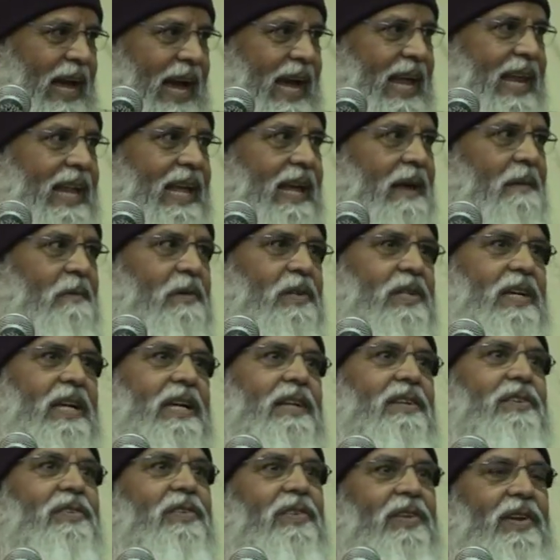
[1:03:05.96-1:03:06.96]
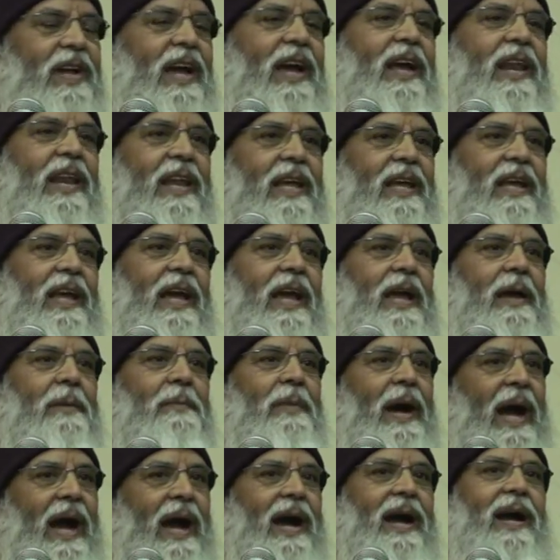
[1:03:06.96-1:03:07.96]
and if she is really a
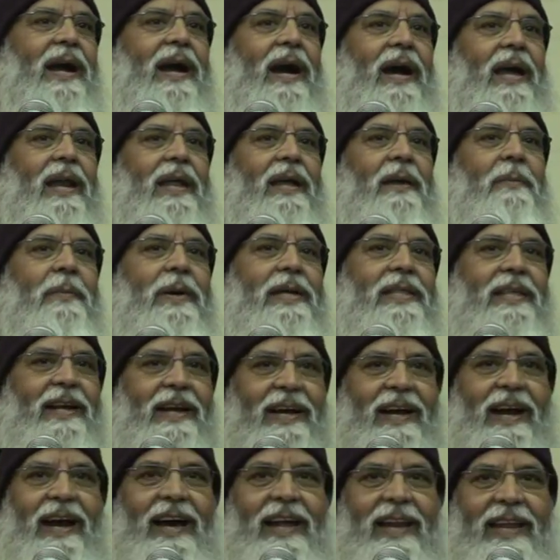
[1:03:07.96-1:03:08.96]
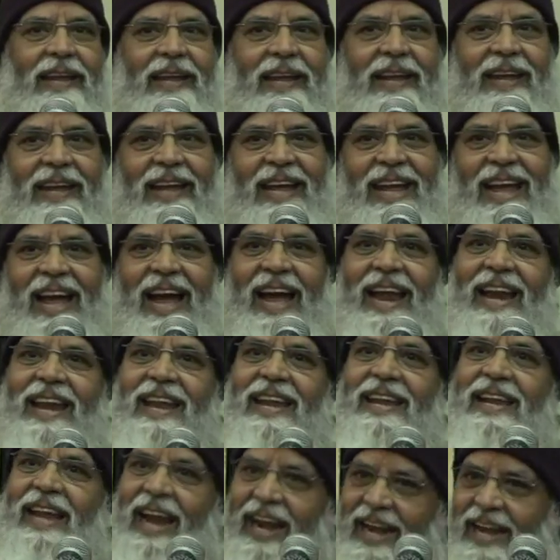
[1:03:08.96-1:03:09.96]
Mahakali, Bhadrakali,
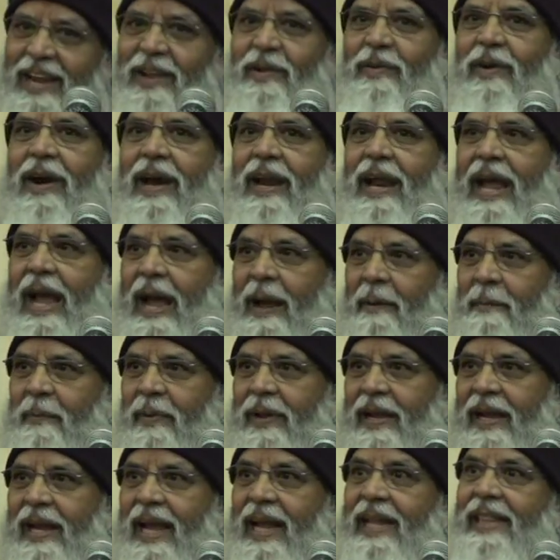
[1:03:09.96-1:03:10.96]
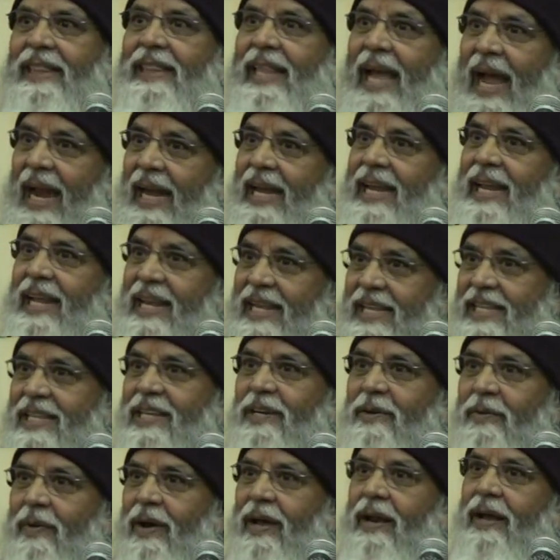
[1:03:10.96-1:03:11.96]
and yet you are happy, and that is
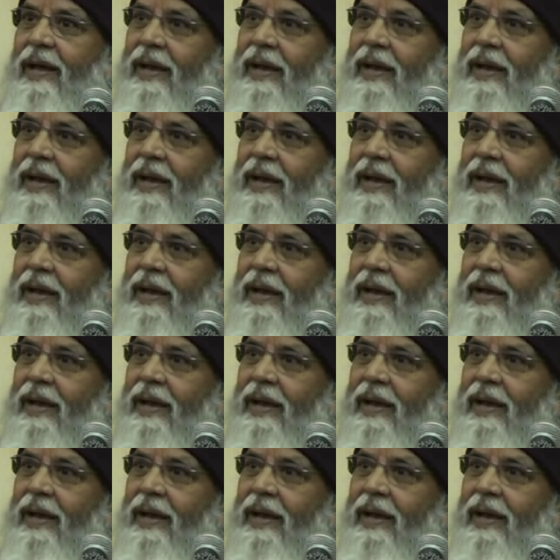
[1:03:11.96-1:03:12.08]
your